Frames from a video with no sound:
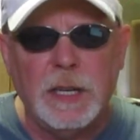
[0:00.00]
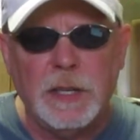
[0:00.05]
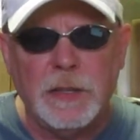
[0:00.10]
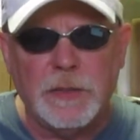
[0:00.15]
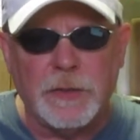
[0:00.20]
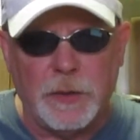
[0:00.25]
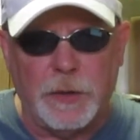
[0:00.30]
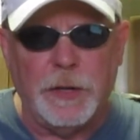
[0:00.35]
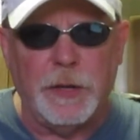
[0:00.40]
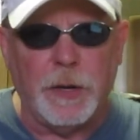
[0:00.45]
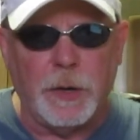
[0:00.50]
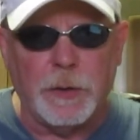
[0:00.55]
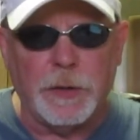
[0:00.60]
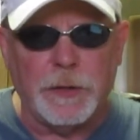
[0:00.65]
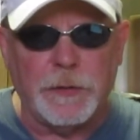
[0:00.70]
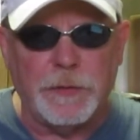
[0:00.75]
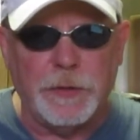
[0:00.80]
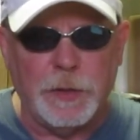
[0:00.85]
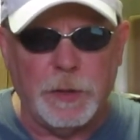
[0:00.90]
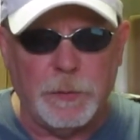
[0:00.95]
so you know
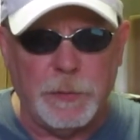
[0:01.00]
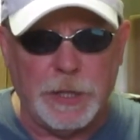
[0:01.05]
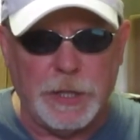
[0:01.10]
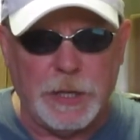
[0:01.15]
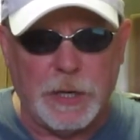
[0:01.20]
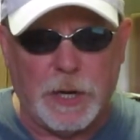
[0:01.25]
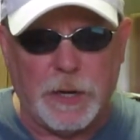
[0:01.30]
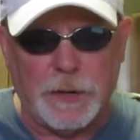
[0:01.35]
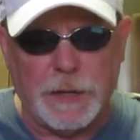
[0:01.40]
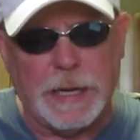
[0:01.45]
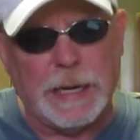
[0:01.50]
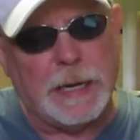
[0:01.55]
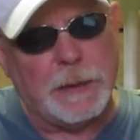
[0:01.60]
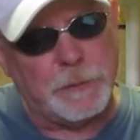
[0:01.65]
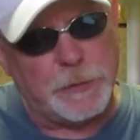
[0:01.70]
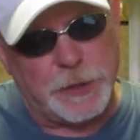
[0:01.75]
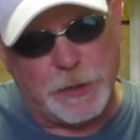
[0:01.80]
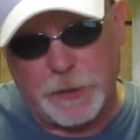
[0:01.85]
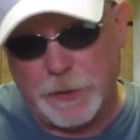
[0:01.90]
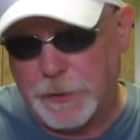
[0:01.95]
it's filming and all that.
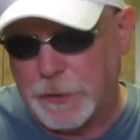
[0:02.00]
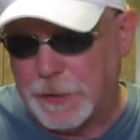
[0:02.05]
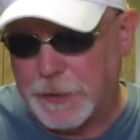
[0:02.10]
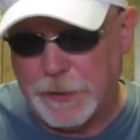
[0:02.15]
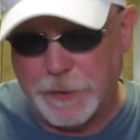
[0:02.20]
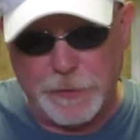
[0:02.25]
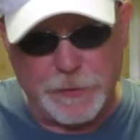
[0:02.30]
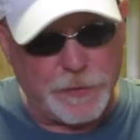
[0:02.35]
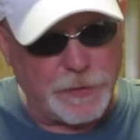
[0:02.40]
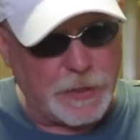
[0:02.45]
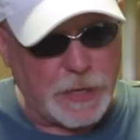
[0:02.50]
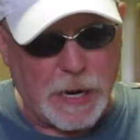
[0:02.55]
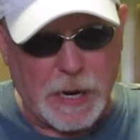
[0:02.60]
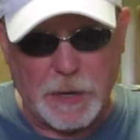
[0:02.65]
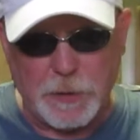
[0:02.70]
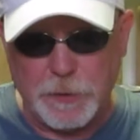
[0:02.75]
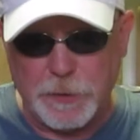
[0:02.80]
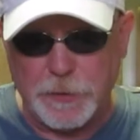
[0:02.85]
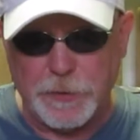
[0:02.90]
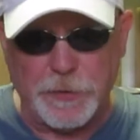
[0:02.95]
I'm sure there's
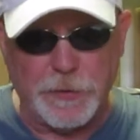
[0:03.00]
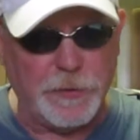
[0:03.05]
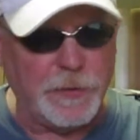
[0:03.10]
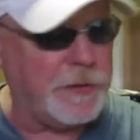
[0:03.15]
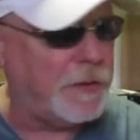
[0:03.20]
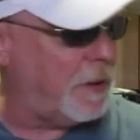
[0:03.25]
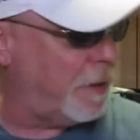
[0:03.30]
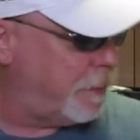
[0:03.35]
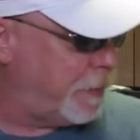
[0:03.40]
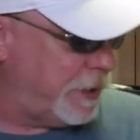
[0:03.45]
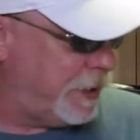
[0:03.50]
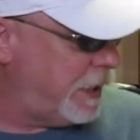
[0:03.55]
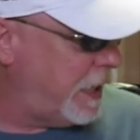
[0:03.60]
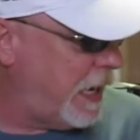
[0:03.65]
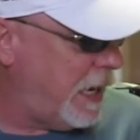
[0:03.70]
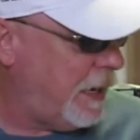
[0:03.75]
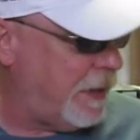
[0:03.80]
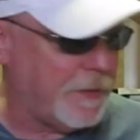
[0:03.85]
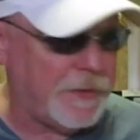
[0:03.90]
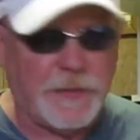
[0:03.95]
counters and stuff, but you
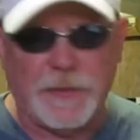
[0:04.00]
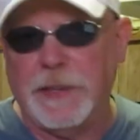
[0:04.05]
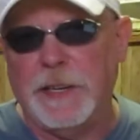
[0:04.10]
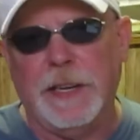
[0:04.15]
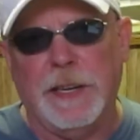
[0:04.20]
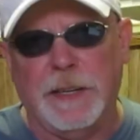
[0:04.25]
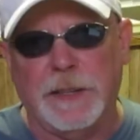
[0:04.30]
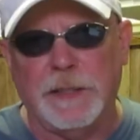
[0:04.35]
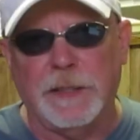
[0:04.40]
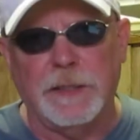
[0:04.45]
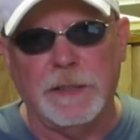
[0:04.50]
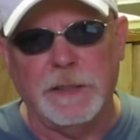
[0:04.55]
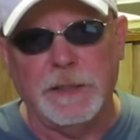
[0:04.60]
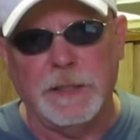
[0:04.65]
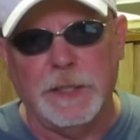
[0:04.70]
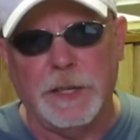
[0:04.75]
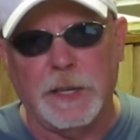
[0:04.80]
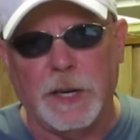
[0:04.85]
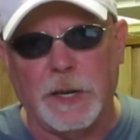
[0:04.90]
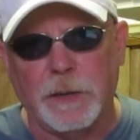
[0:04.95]
can't see it,
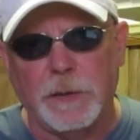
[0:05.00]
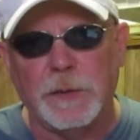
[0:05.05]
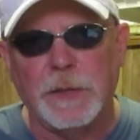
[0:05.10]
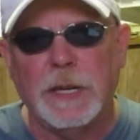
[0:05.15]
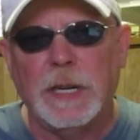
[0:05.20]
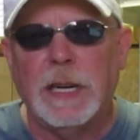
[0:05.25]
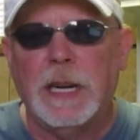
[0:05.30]
you know.